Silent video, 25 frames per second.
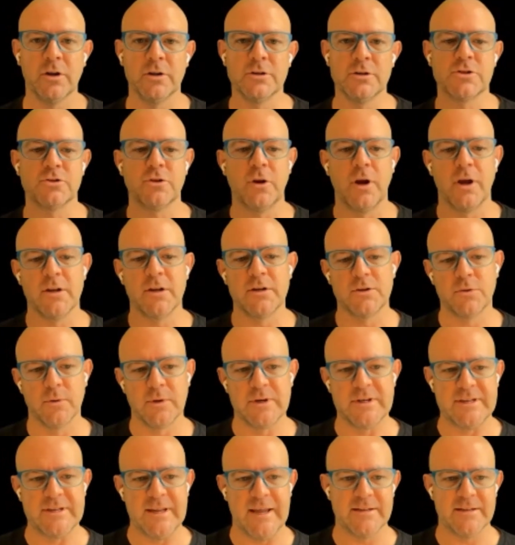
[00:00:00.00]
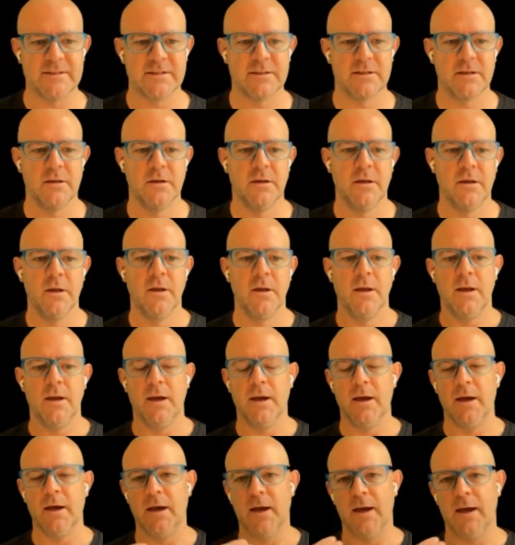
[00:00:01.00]
constrained to a desk
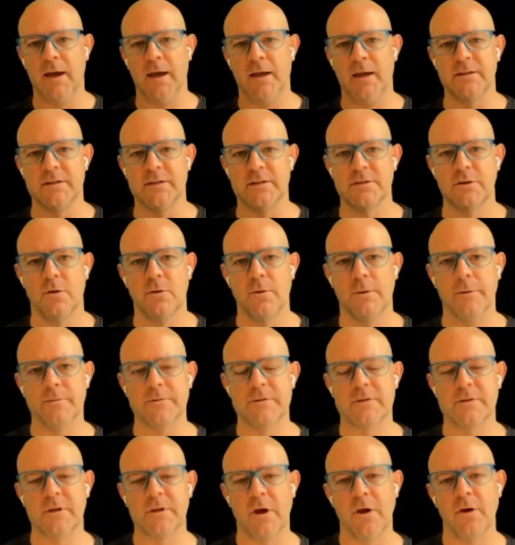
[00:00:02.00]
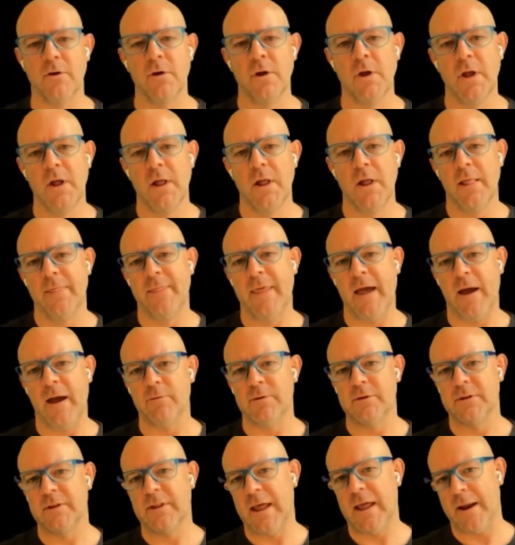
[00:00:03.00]
and so on. So
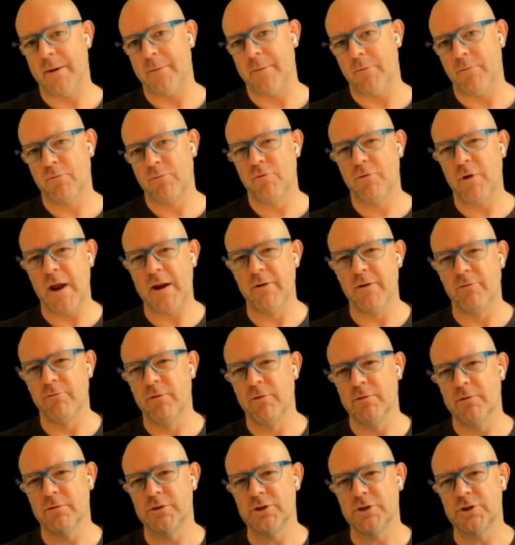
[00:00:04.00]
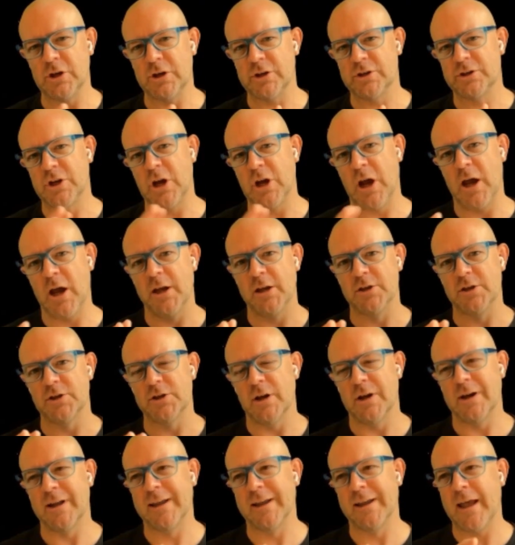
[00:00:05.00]
that create a real change.
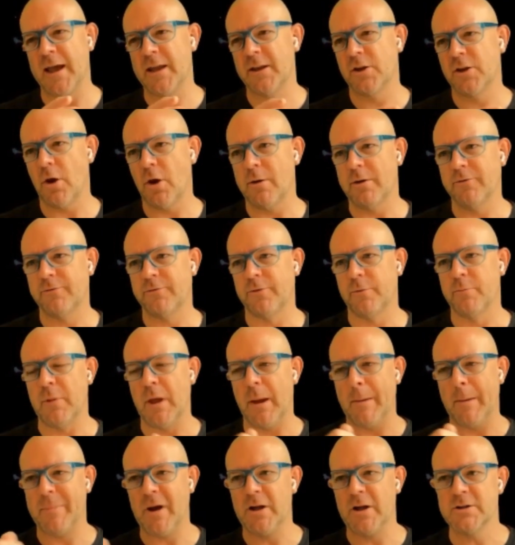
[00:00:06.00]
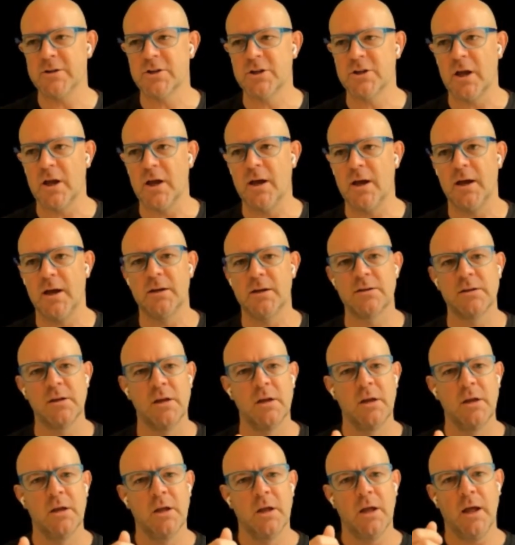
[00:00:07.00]
And again, going from that punch card
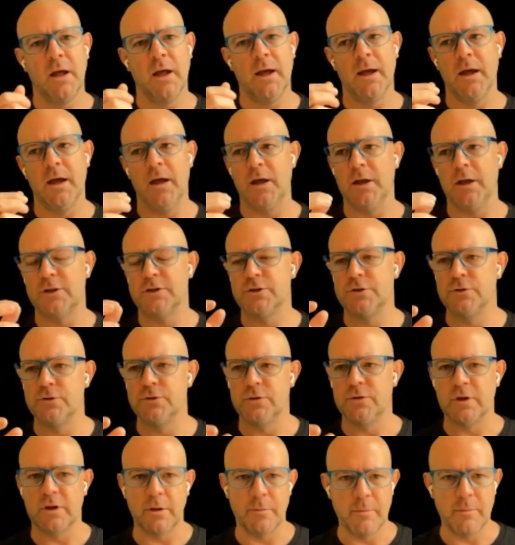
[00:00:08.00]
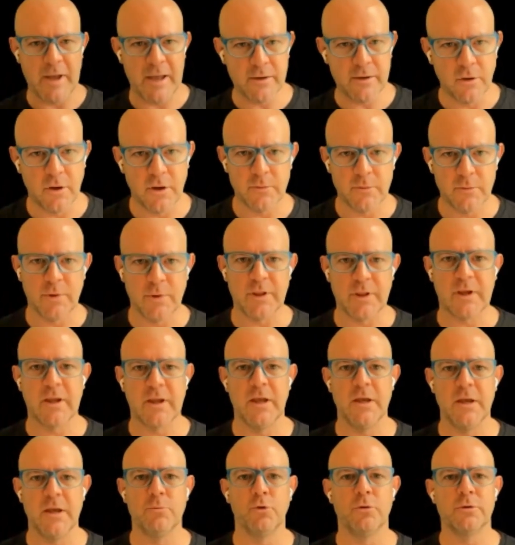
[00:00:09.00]
to the command line with a
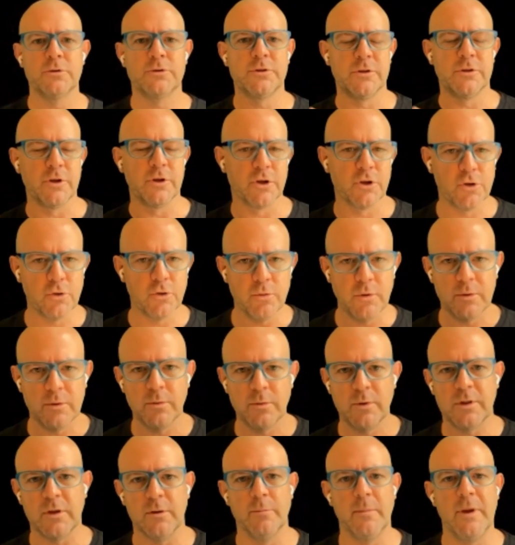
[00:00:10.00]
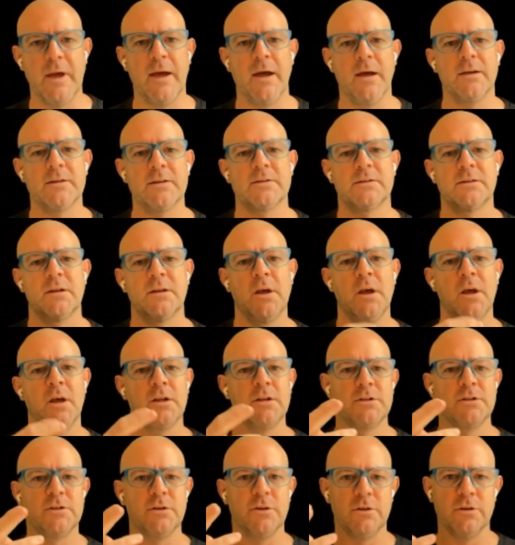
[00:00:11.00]
keyboard, to the GUI with a mouse,
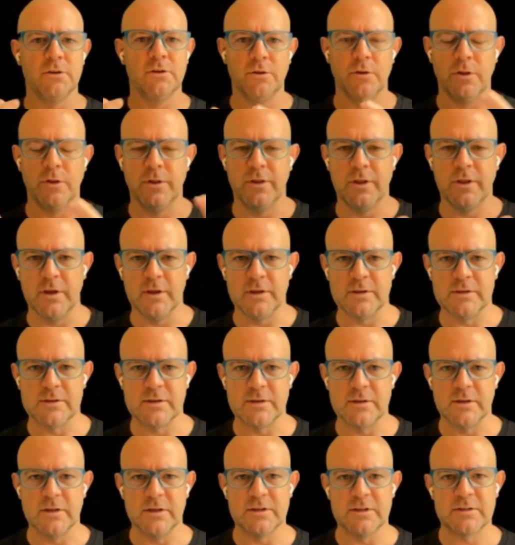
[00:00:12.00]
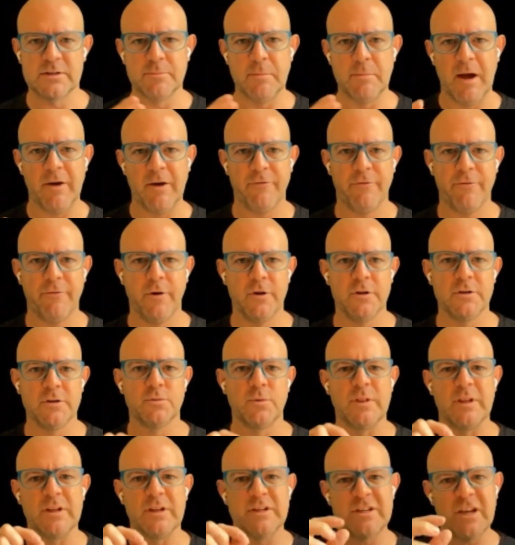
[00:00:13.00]
to these smartphones
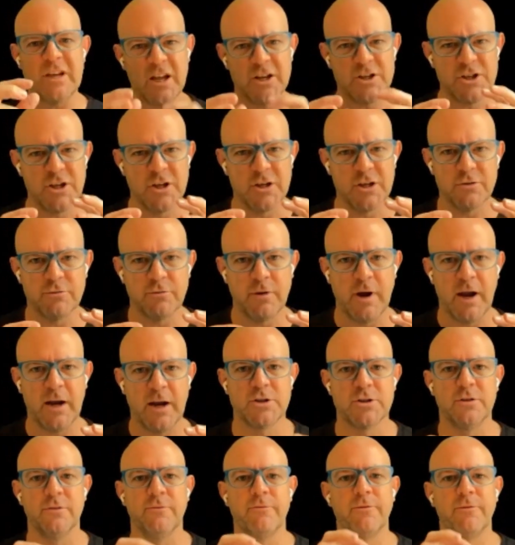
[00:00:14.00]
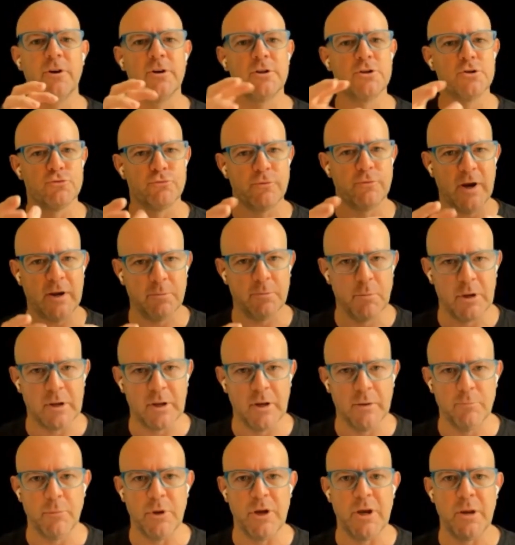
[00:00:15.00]
with a touch interaction, very direct
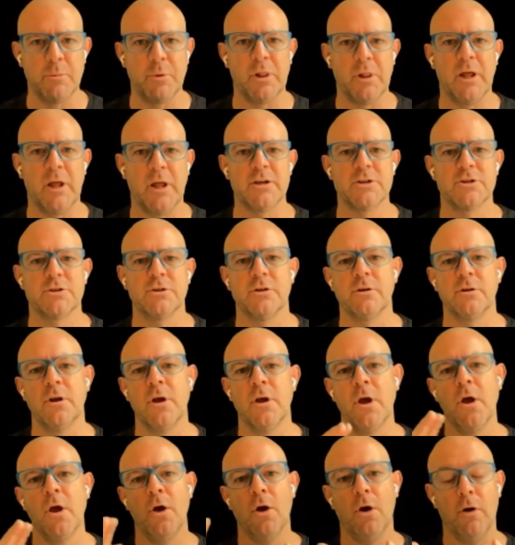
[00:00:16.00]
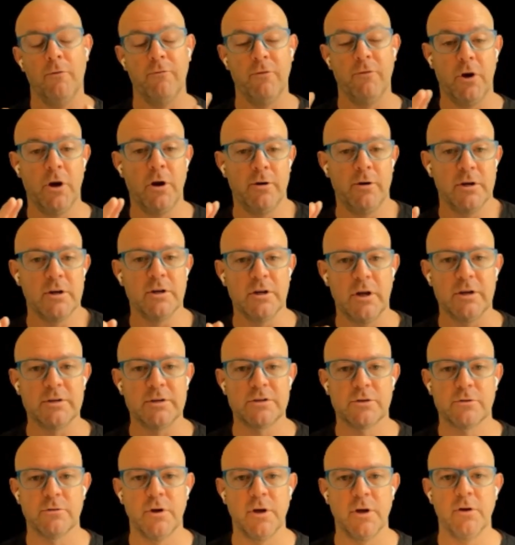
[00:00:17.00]
manipulation via a
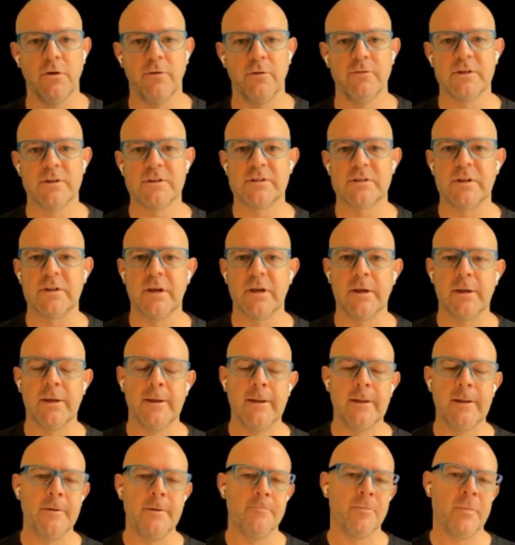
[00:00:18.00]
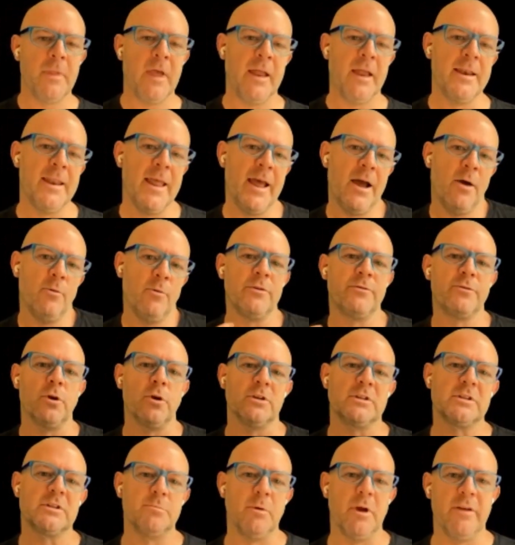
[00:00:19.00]
screen, obviously. And now we've
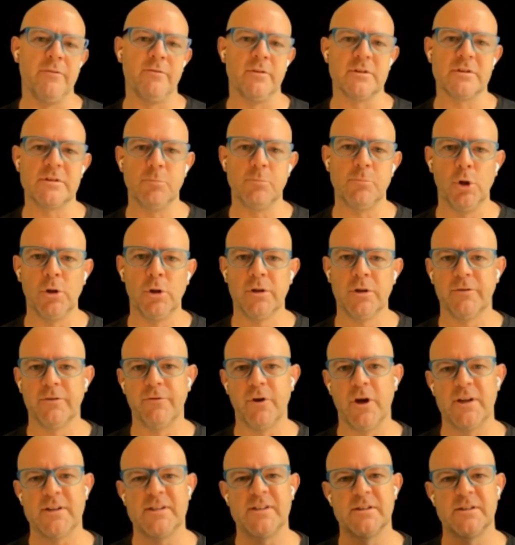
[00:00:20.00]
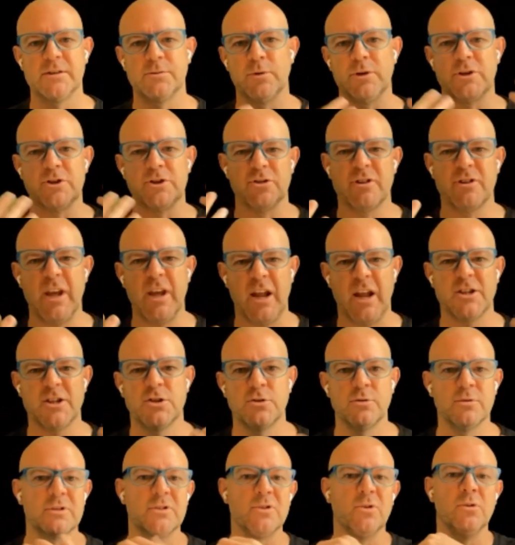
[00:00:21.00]
got even smaller devices which are attached
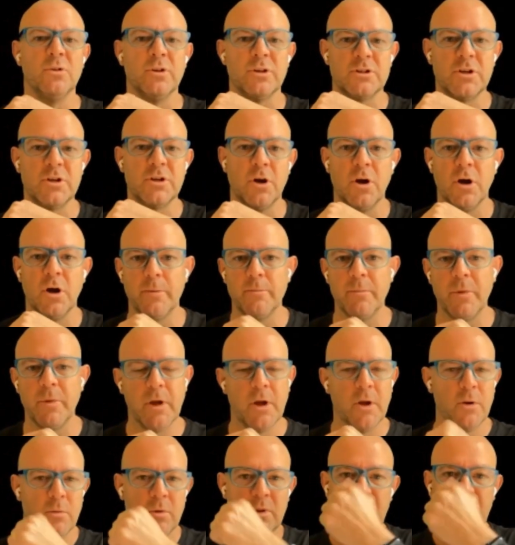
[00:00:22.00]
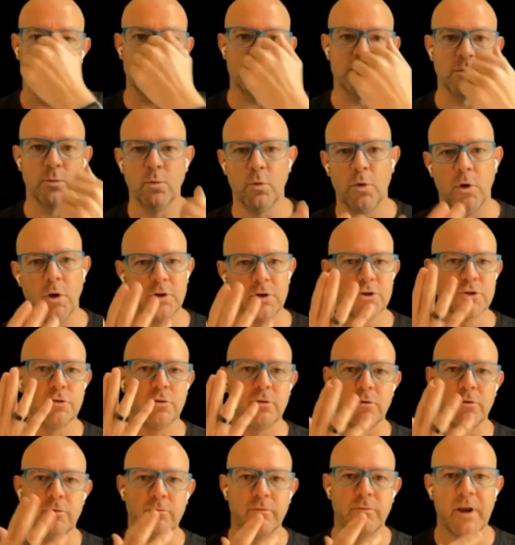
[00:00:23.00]
to us all the time, whether that's a watch
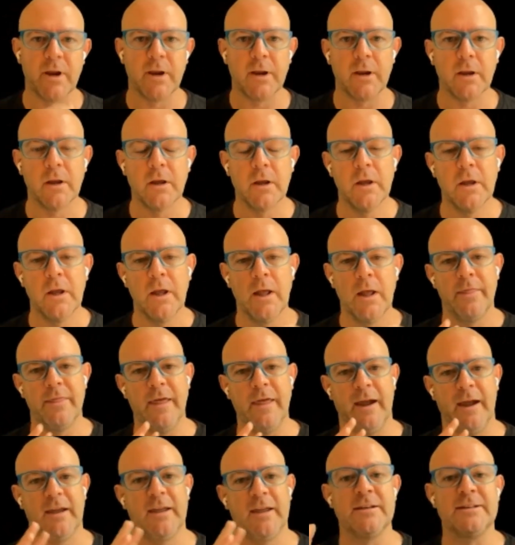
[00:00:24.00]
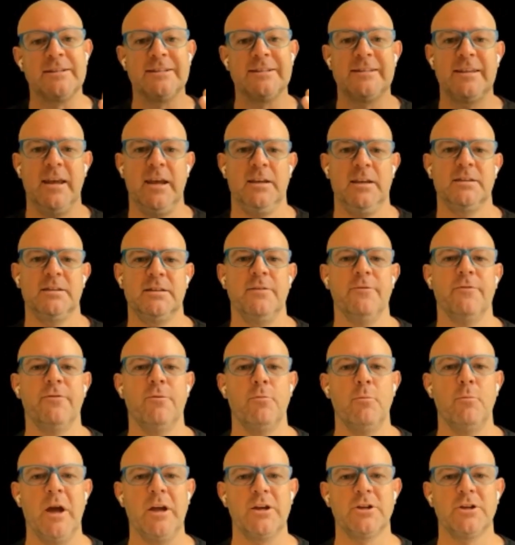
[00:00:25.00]
or a ring, that can detect
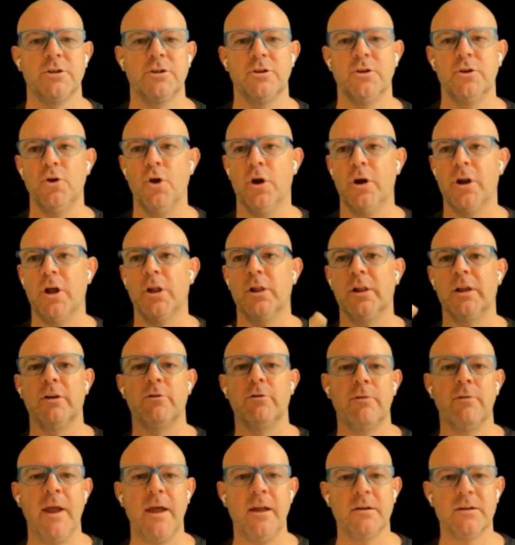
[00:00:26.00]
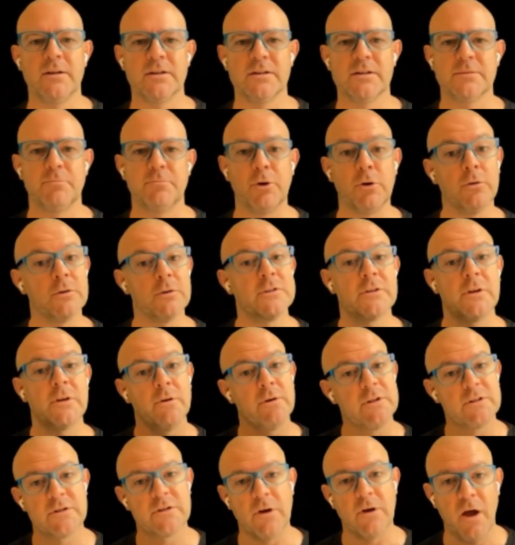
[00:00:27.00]
information not only around us, but also
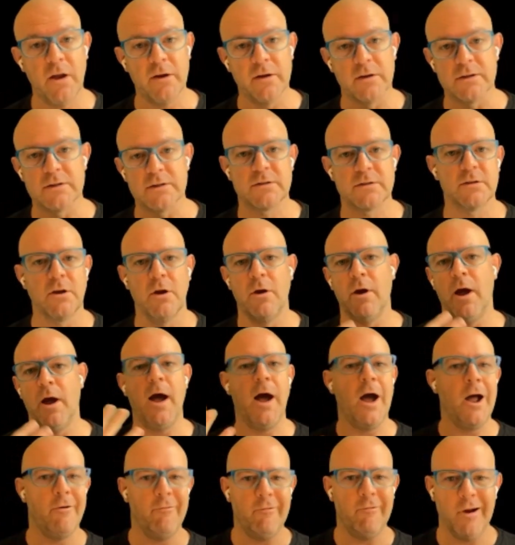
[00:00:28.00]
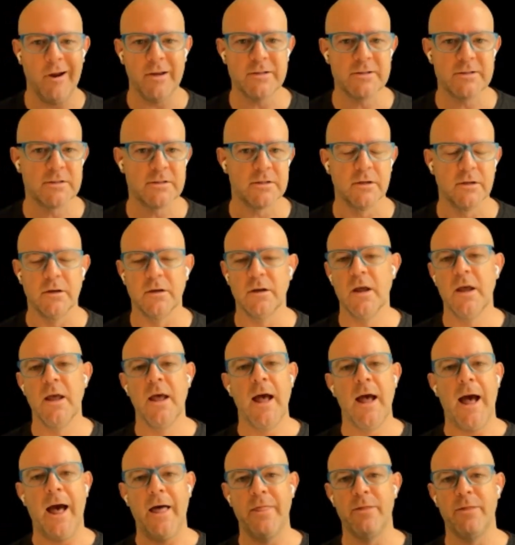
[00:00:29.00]
inside us, so heart rates and
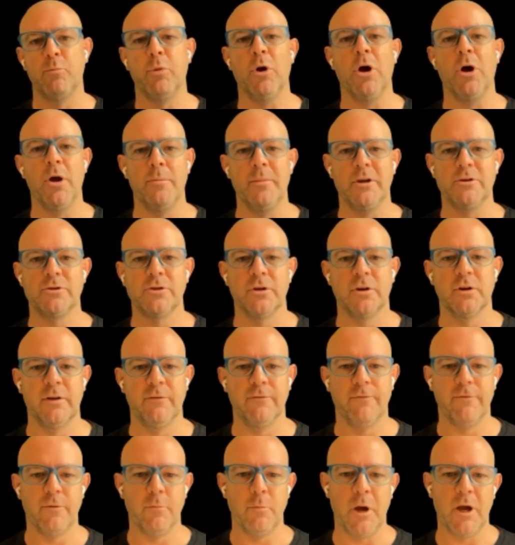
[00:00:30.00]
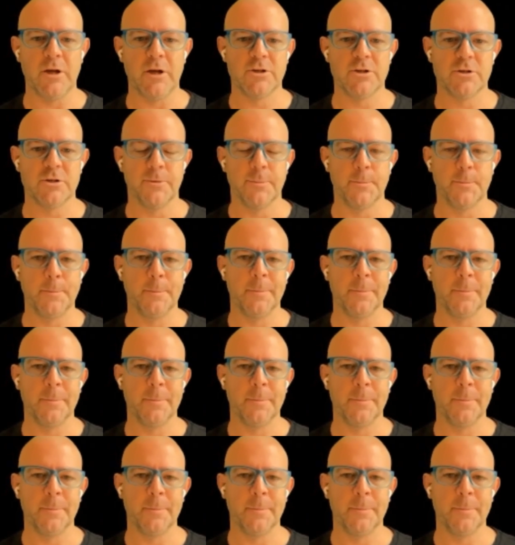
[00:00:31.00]
other biometric information.